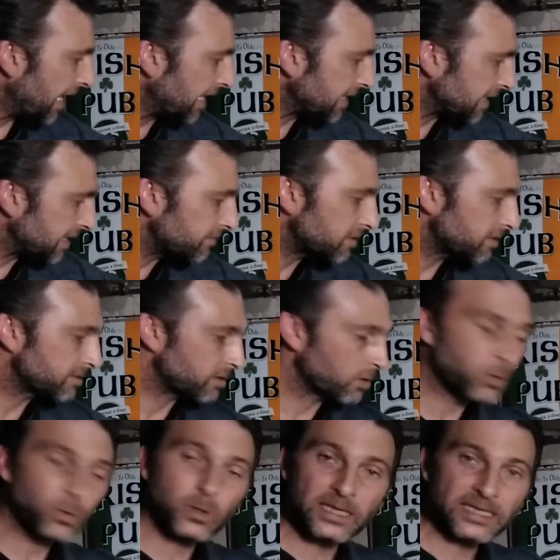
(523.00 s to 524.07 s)
And it gives
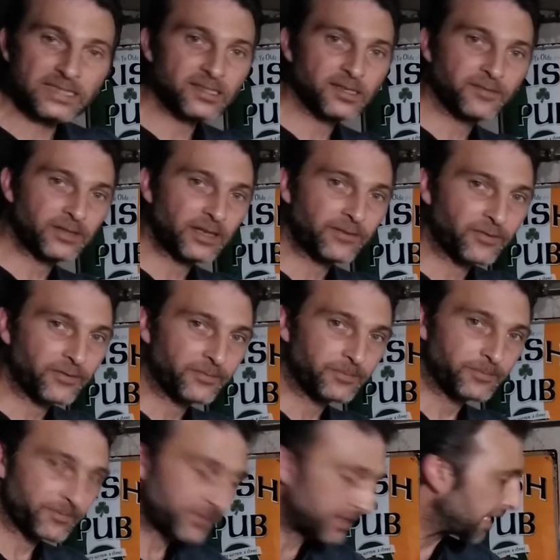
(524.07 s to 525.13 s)
us a whole list of
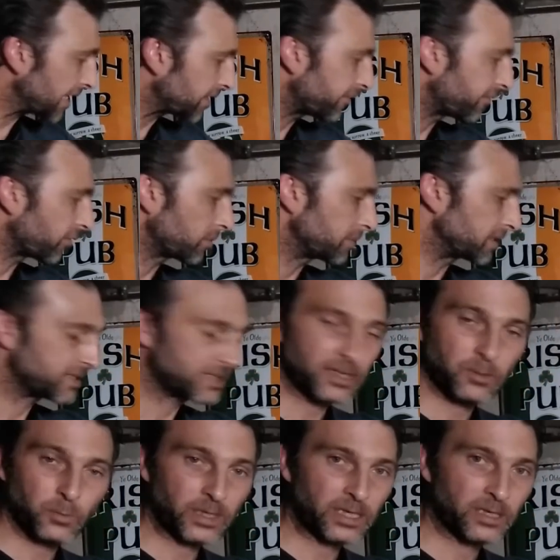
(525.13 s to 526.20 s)
different data
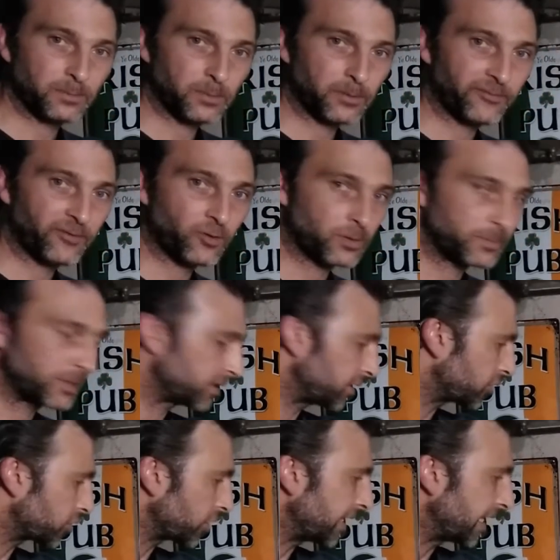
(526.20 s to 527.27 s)
formats that we can perform
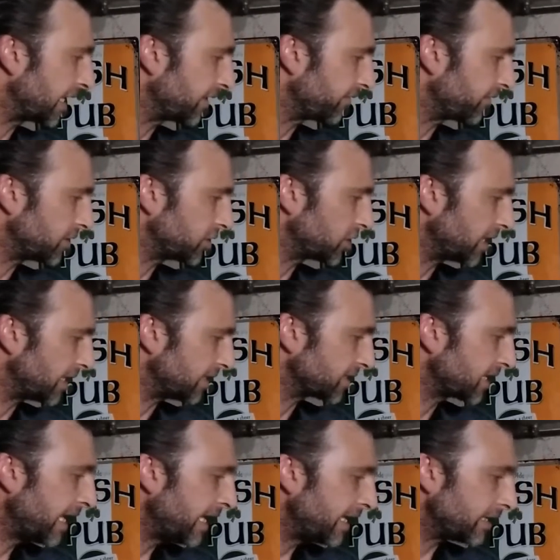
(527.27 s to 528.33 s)
on the 3.5 inch
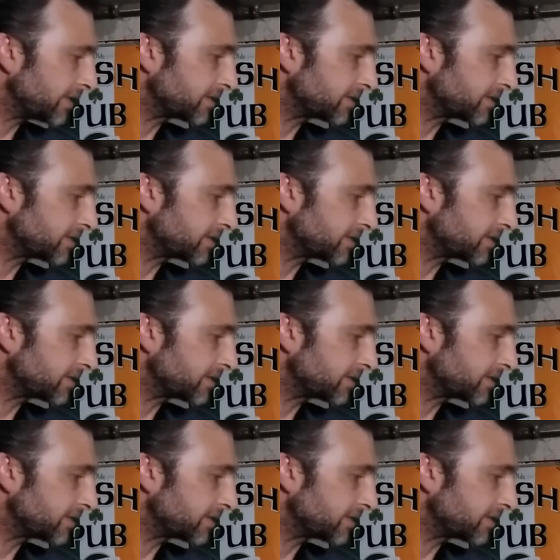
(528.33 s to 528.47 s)
disk.